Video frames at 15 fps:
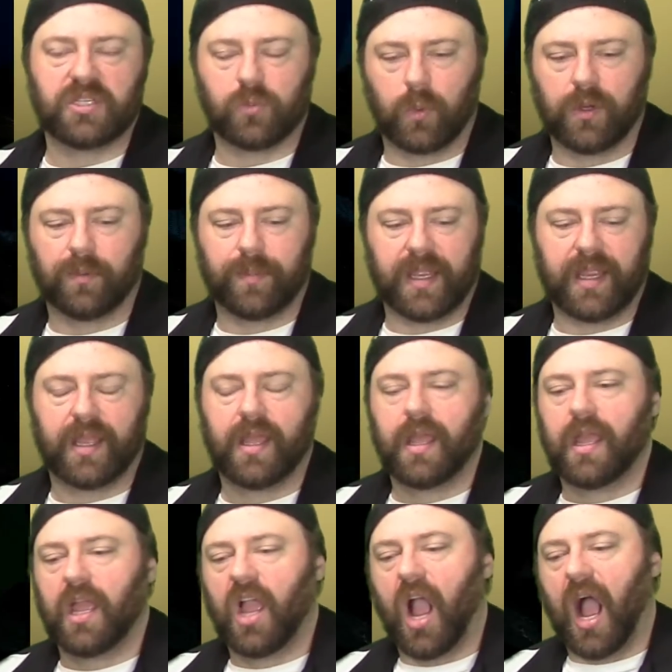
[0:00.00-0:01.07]
will be.
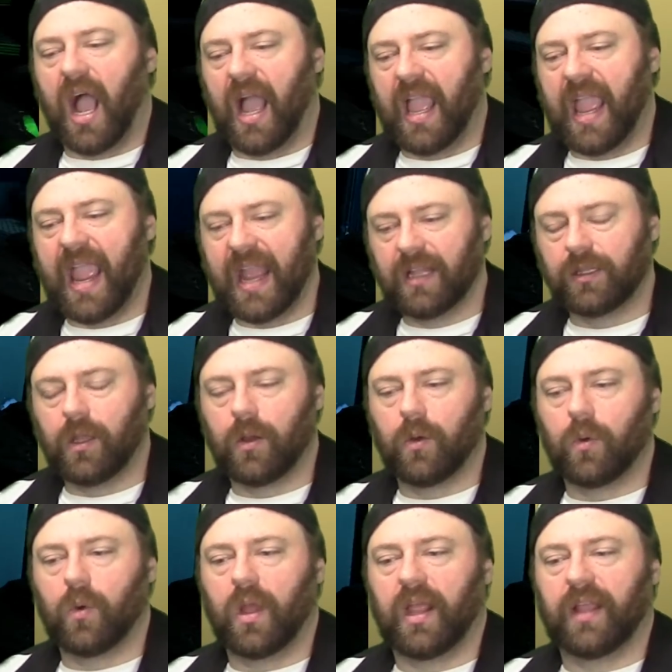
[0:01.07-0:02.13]

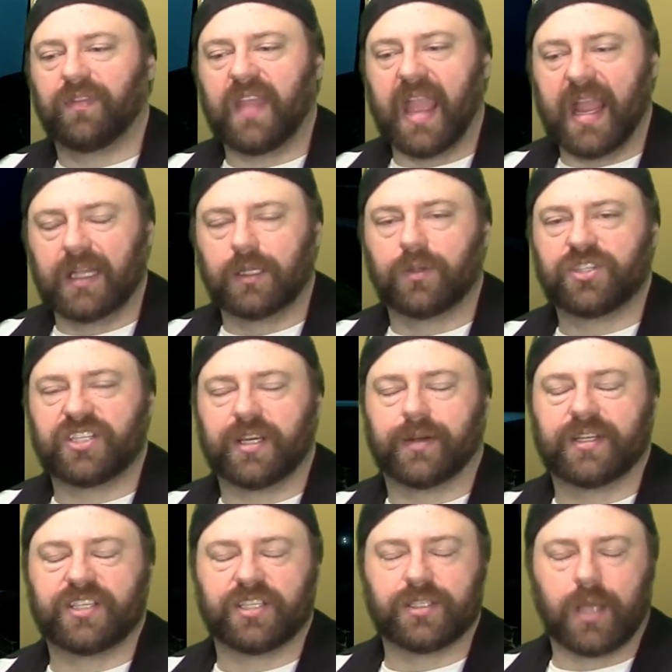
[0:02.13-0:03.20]
Halo and the Halo
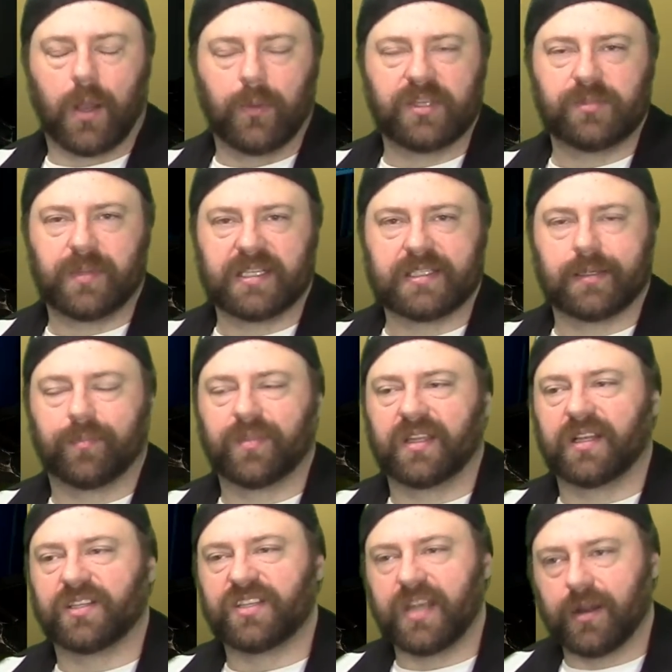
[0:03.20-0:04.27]
series has always been something
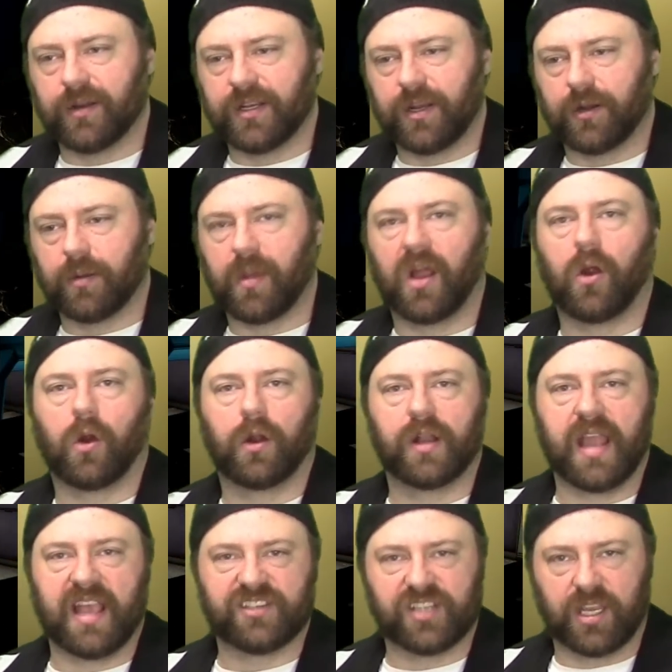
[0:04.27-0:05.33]
that's near and dear to my heart
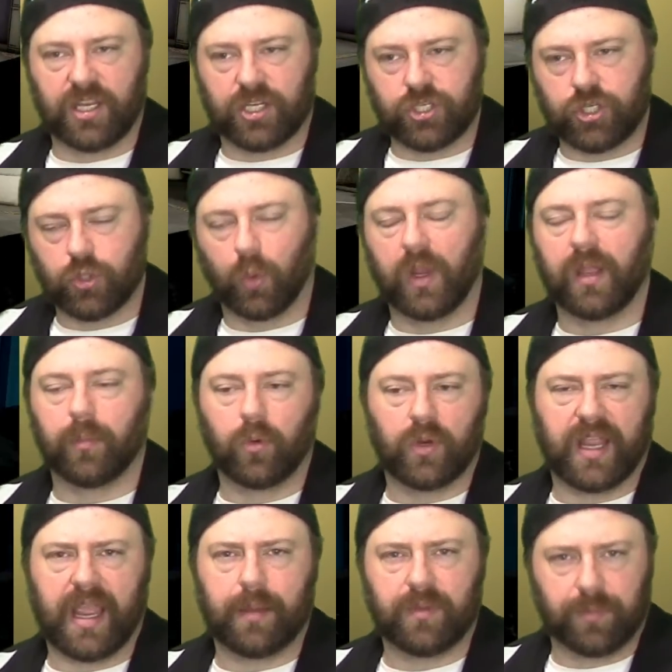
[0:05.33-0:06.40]
as an enjoyable
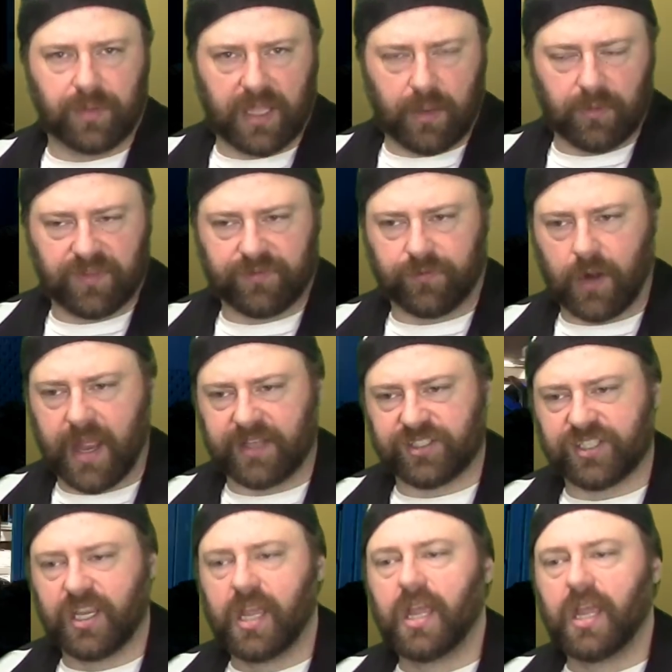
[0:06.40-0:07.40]
game to play with friends.